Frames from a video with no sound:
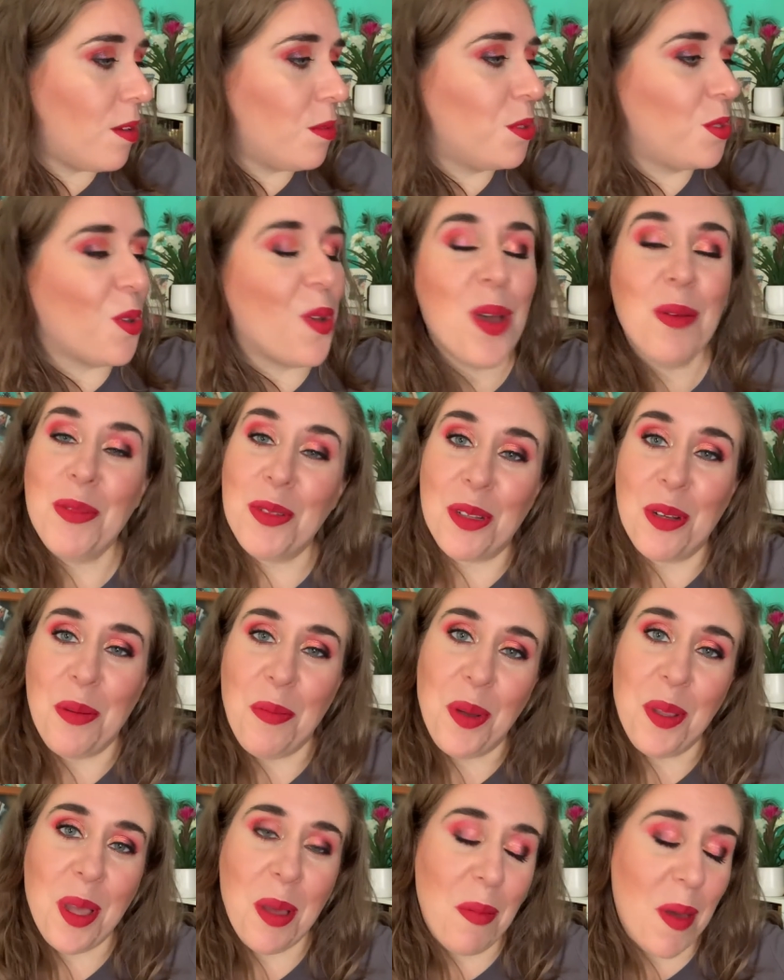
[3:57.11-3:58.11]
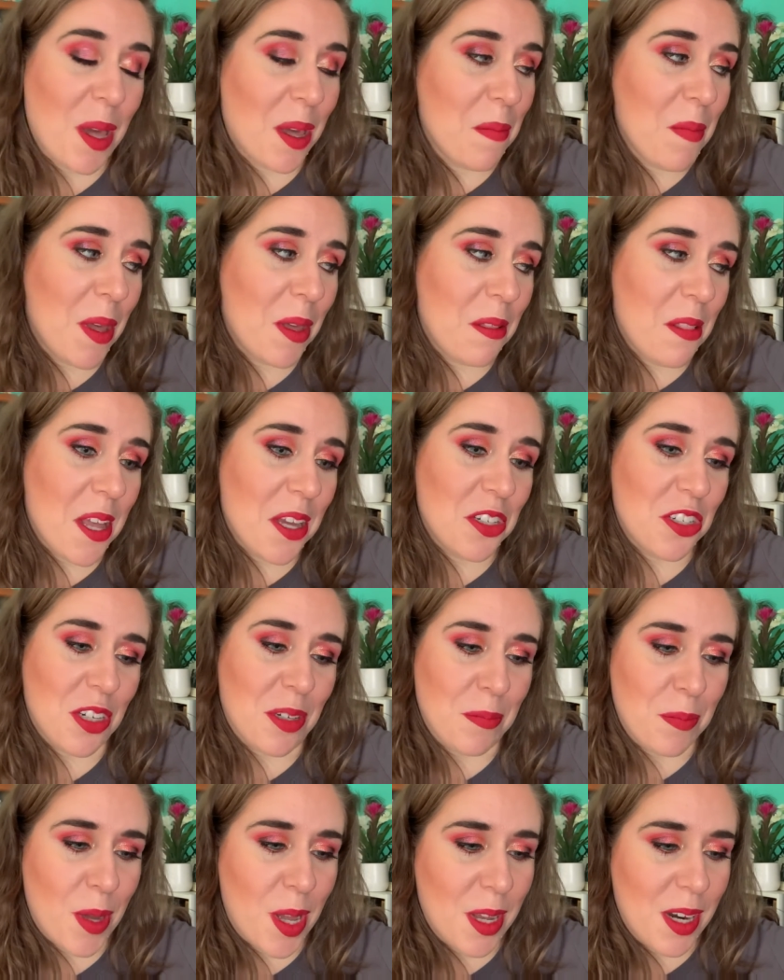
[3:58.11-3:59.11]
So I'm just gonna put that back in my
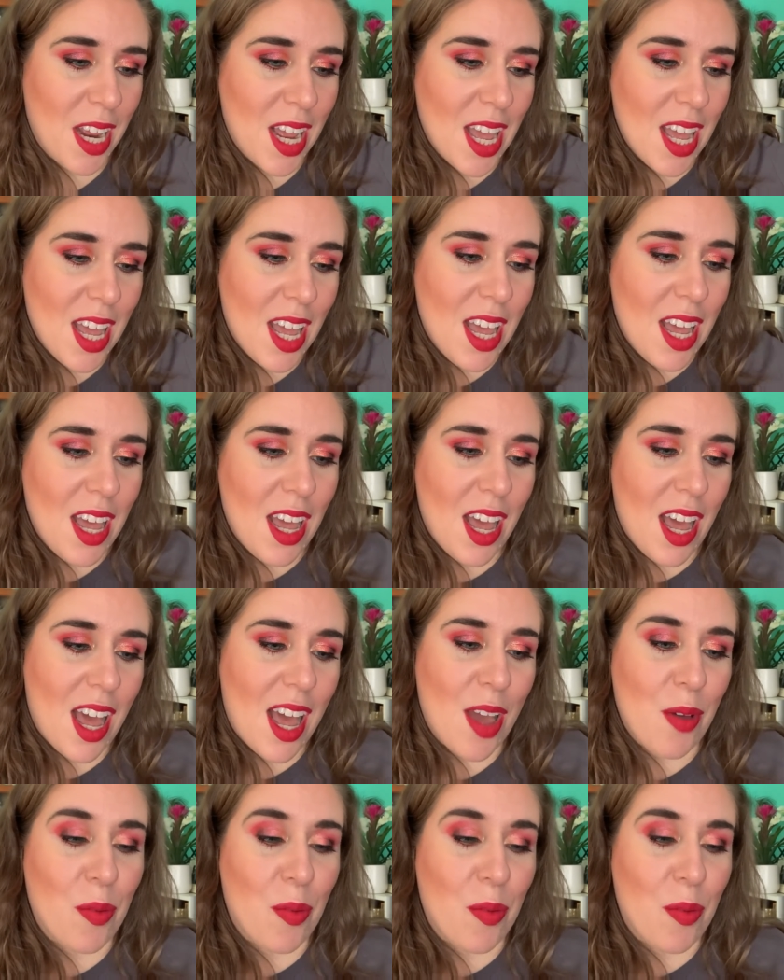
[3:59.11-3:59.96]
collection. But I